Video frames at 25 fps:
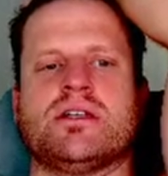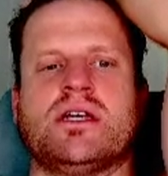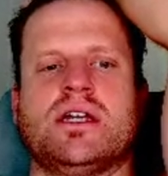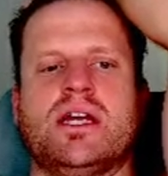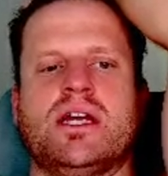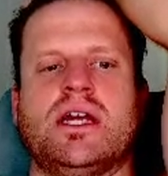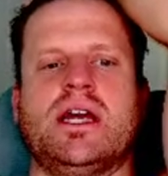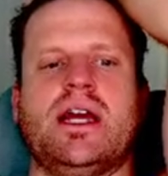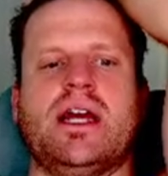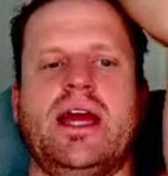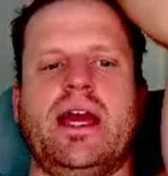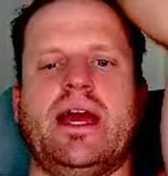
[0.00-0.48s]

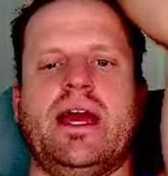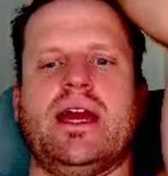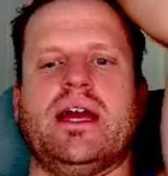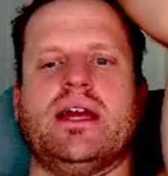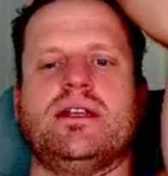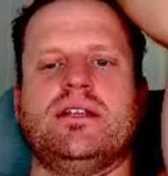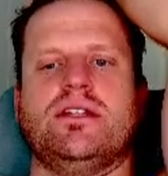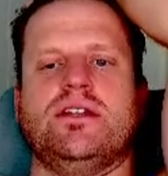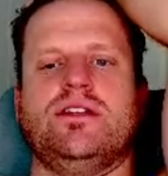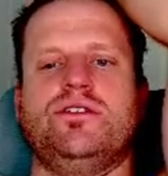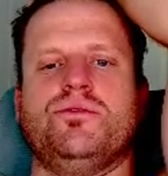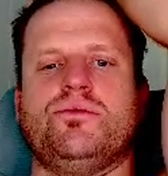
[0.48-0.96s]
and
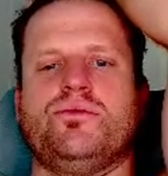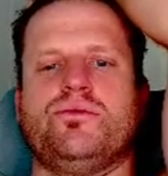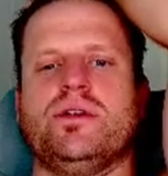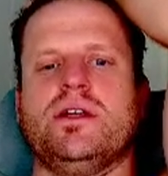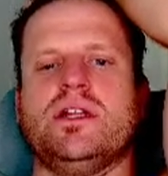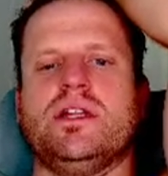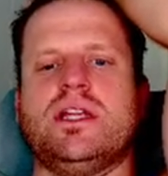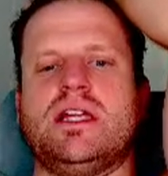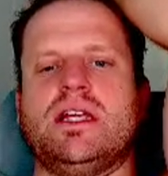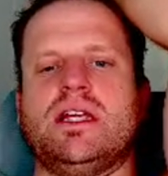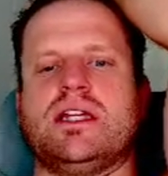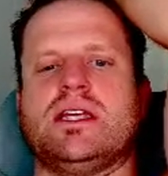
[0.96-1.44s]
you
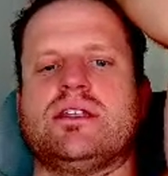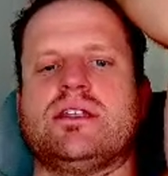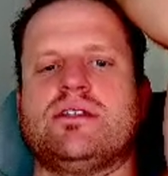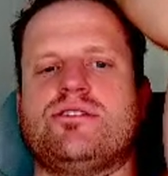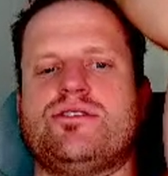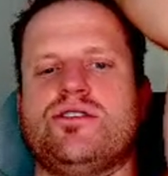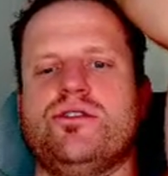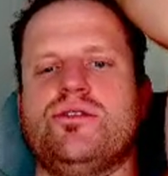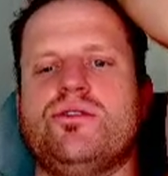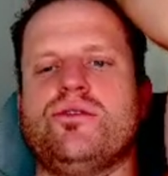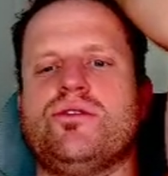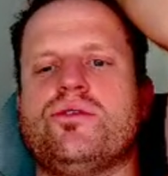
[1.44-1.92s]
really
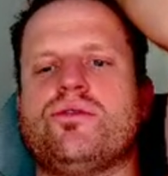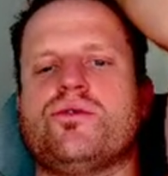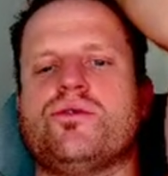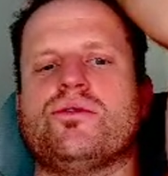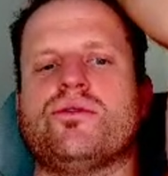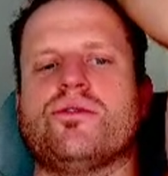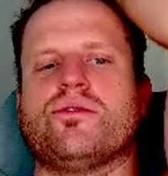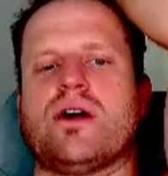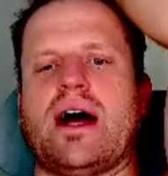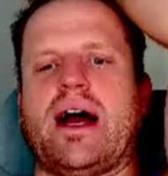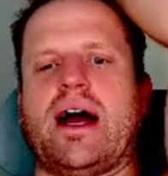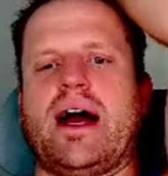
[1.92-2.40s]

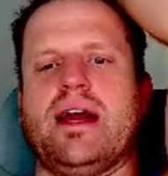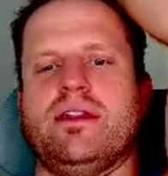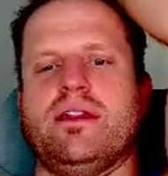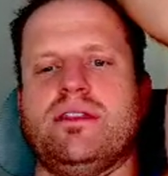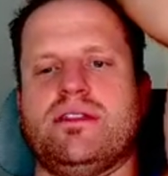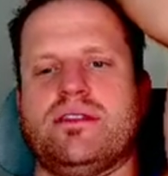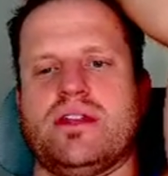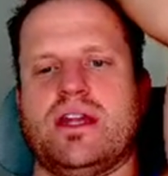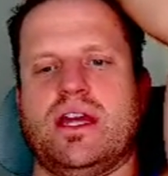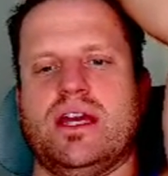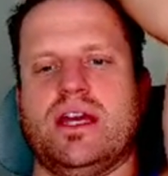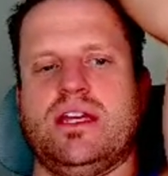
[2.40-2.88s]
do. I
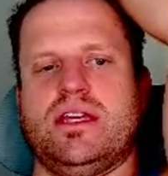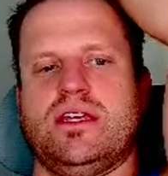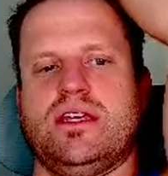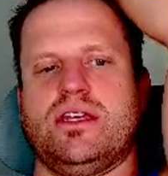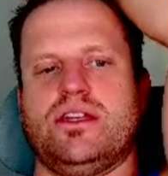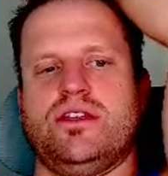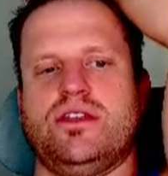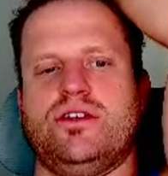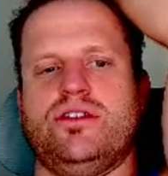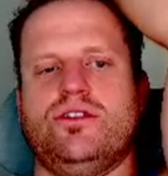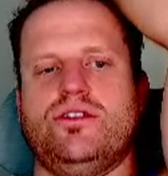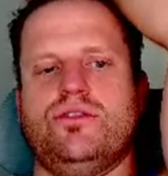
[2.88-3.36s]
think
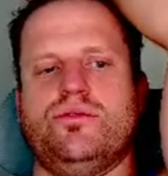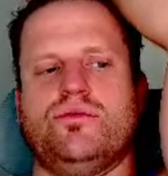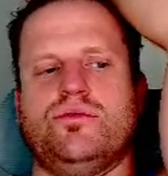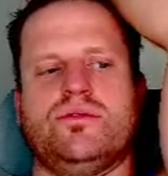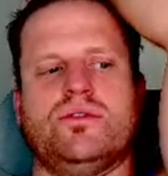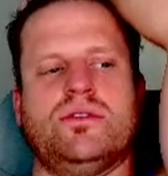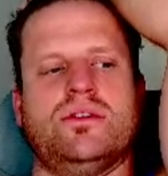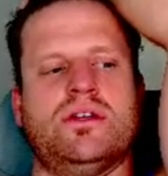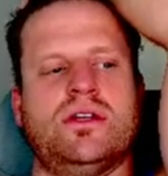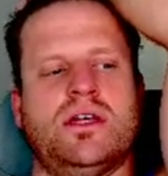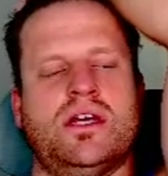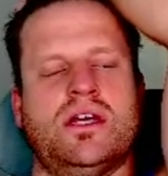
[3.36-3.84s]

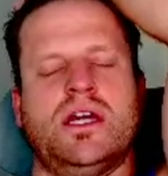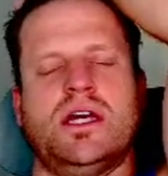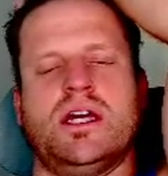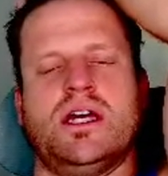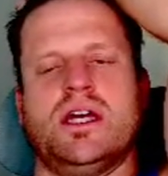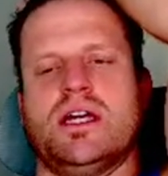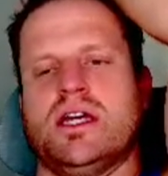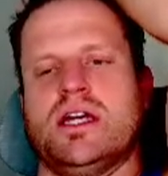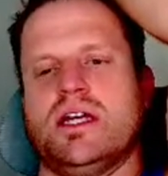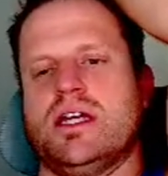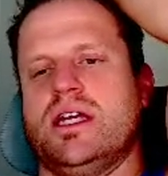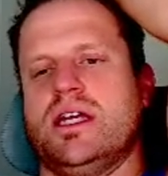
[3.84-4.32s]

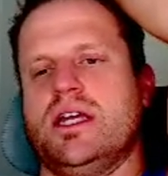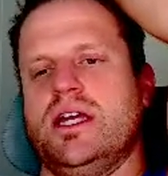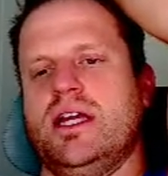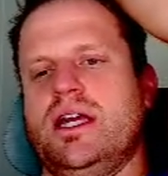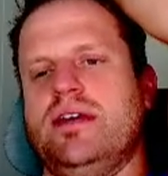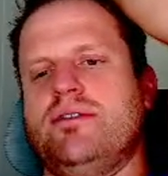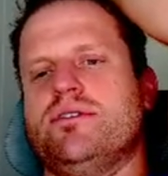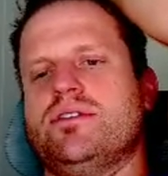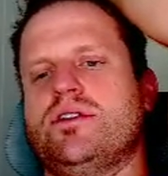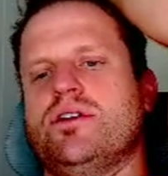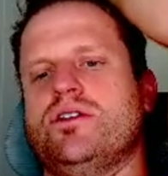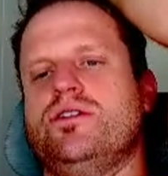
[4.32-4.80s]
even
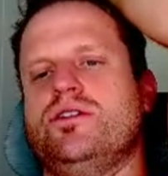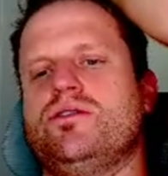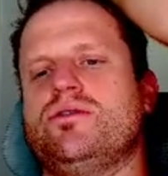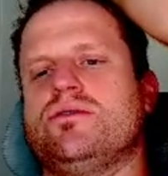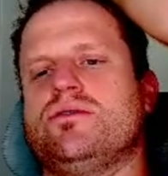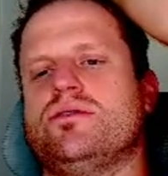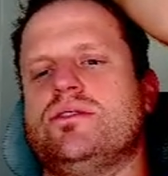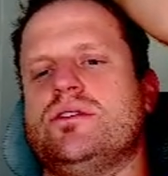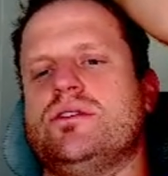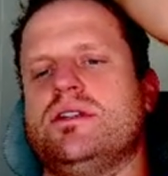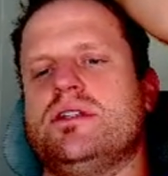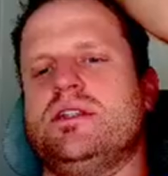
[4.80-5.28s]

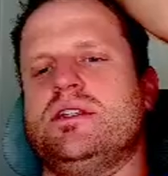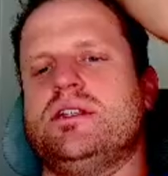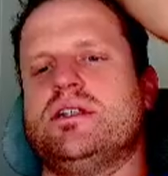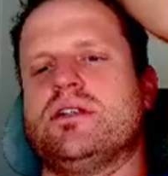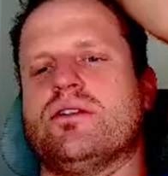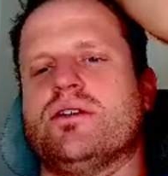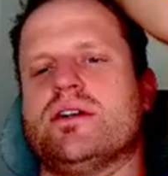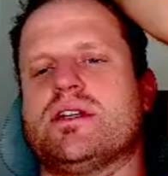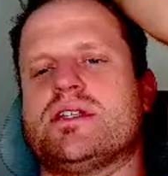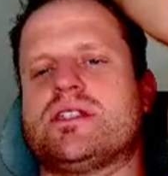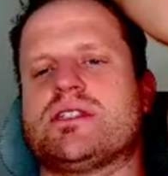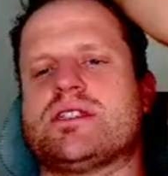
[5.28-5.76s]
though it's
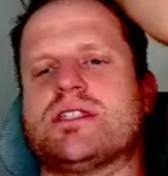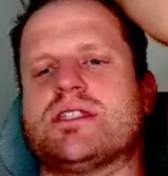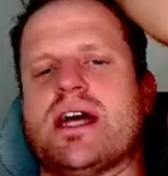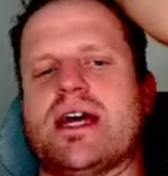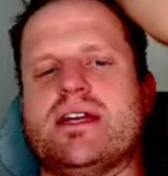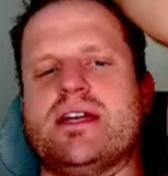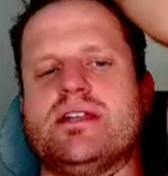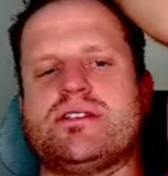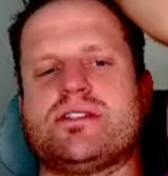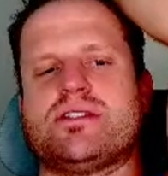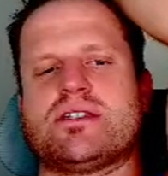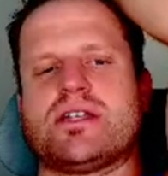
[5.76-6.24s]
nice to
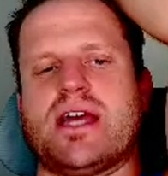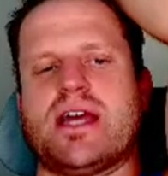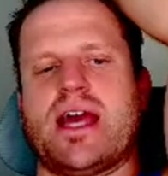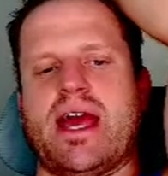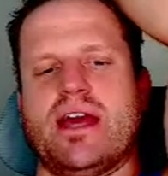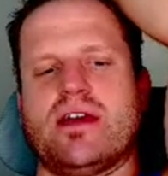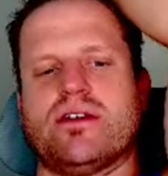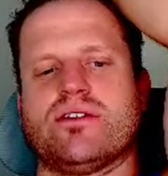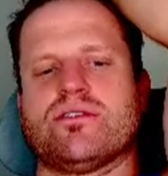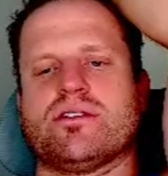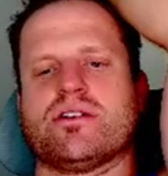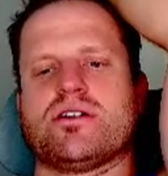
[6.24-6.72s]
handle the
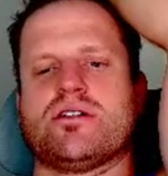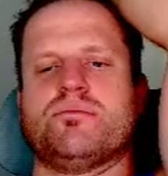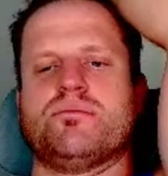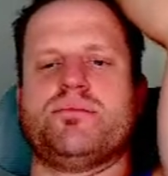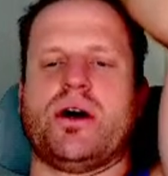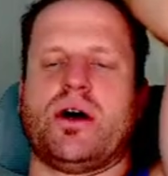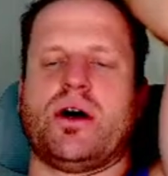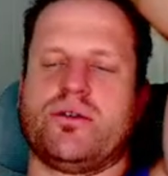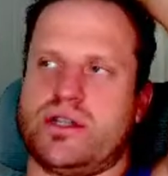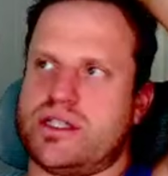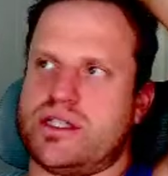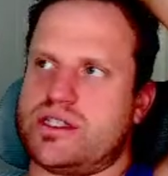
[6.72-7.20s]

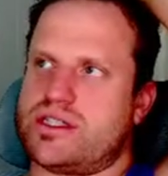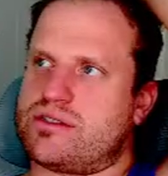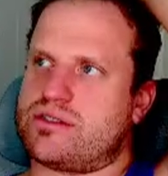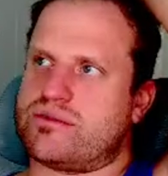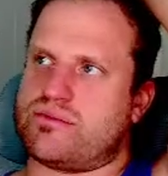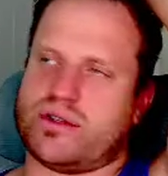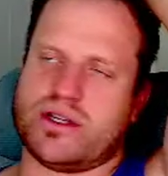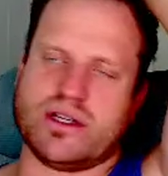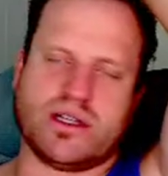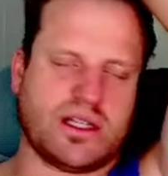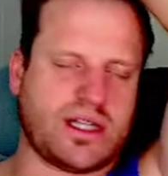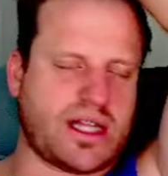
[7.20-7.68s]
components in real
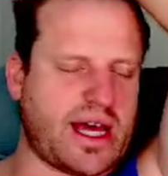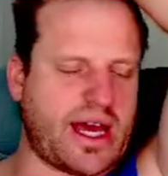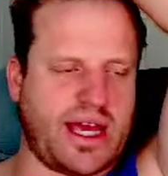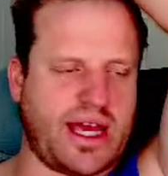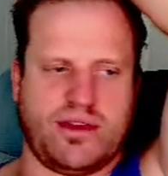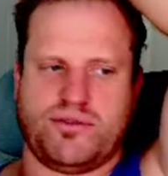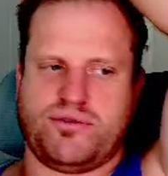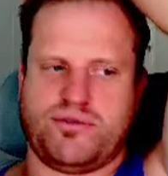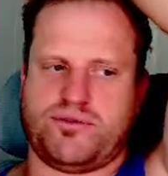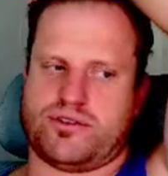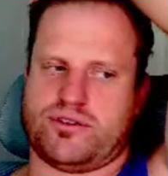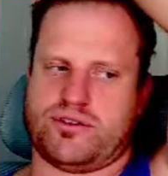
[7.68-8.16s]

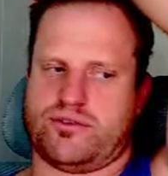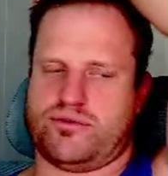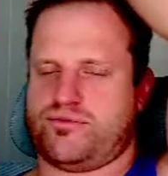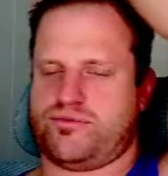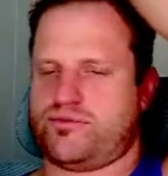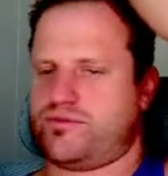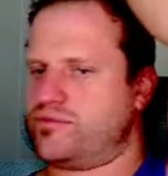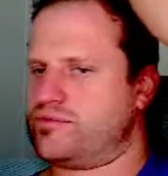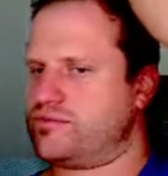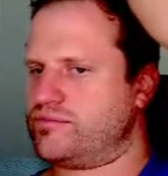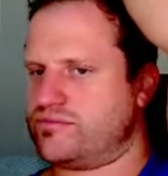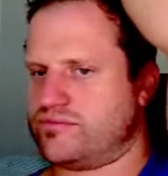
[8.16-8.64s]
life and
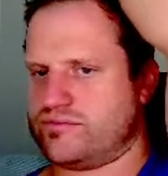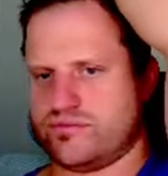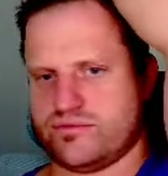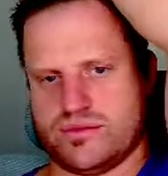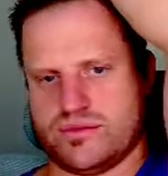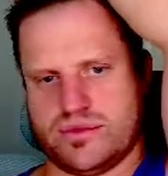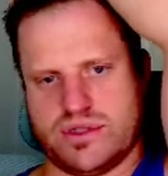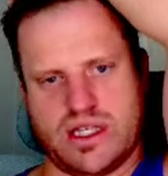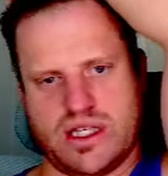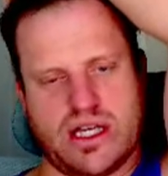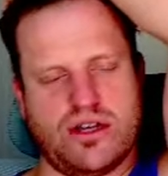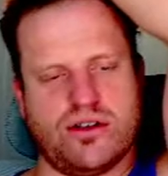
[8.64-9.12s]

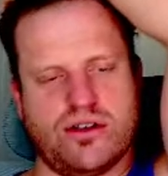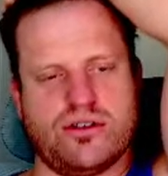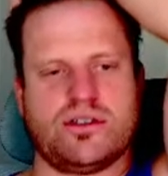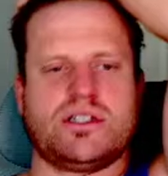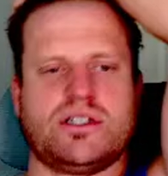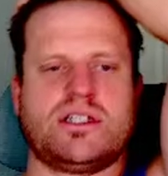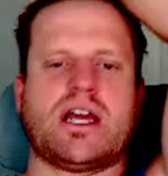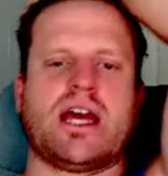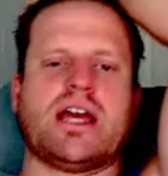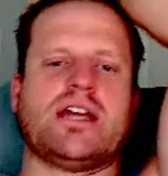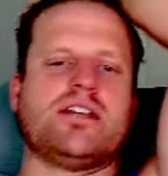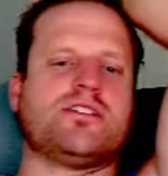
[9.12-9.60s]
hear the
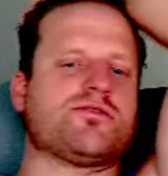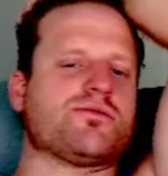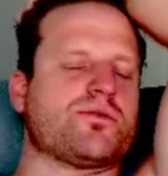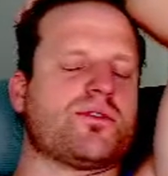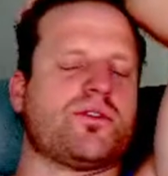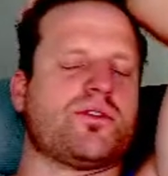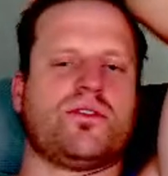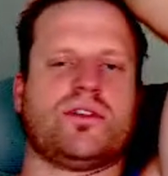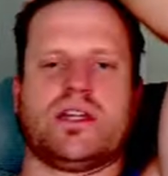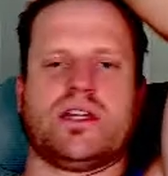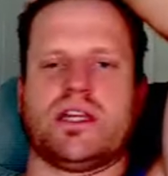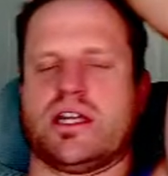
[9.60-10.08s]
dice
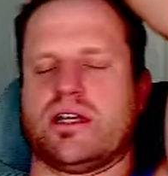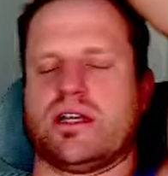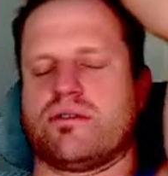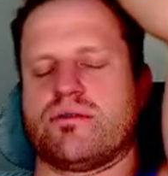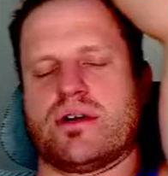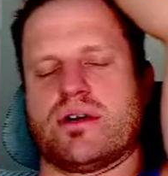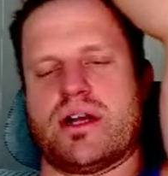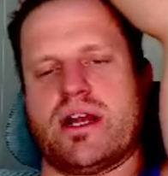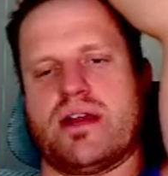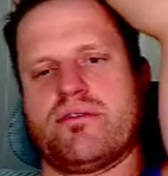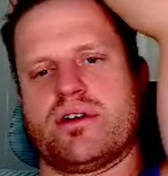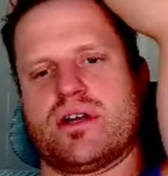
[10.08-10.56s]
rolling and
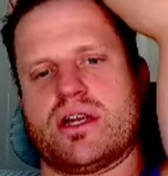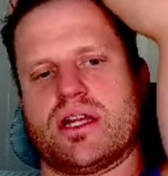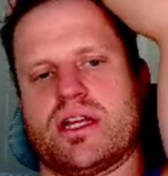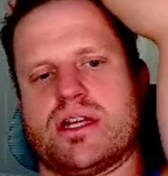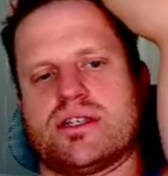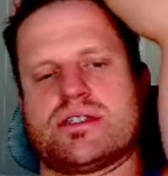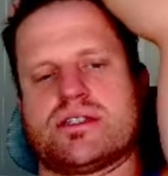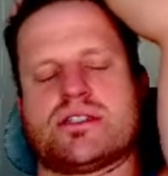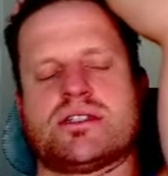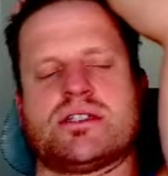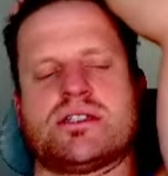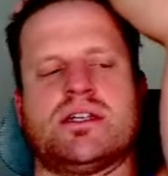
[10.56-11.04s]
whatever it
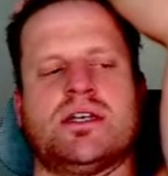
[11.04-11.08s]
is.